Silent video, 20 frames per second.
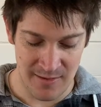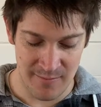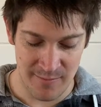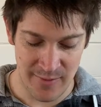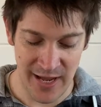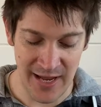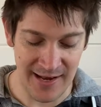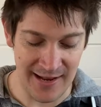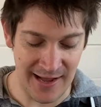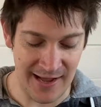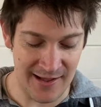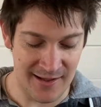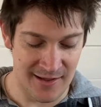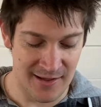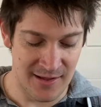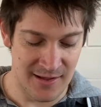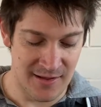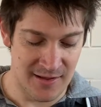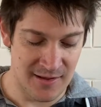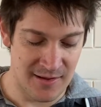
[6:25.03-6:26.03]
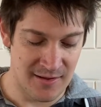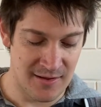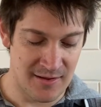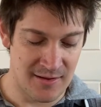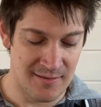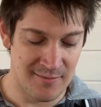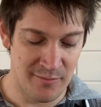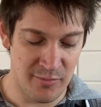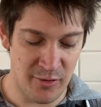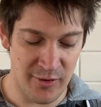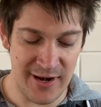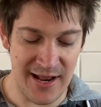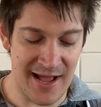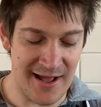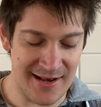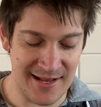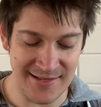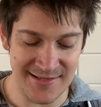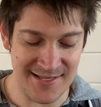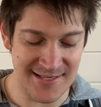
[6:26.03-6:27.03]
Peter, put
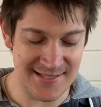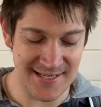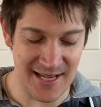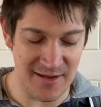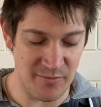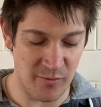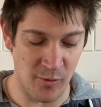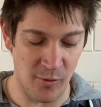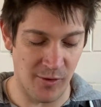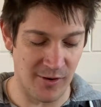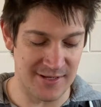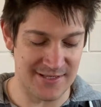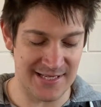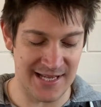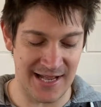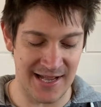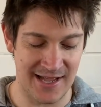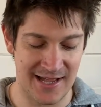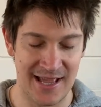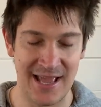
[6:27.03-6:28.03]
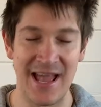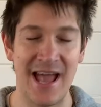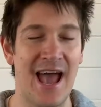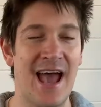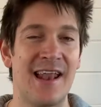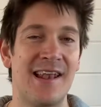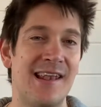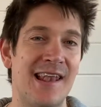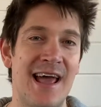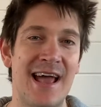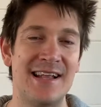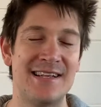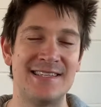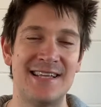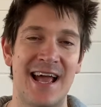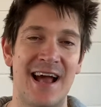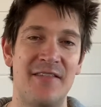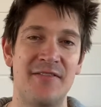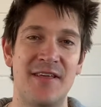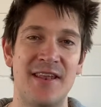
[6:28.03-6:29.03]
out into deep water and let
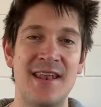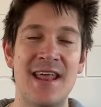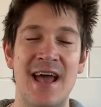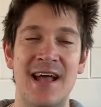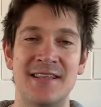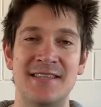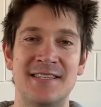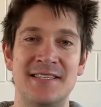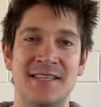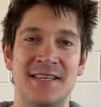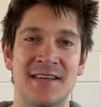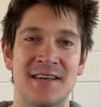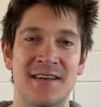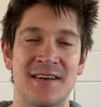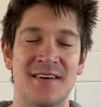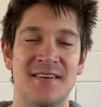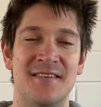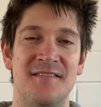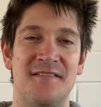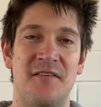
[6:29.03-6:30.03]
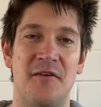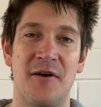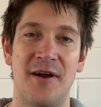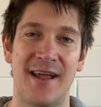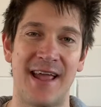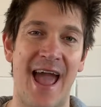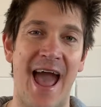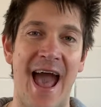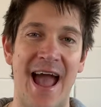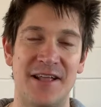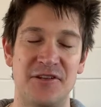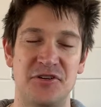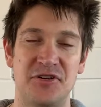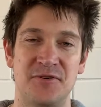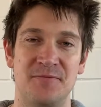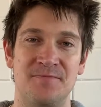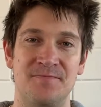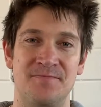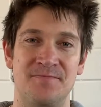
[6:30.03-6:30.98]
down the nets for a catch.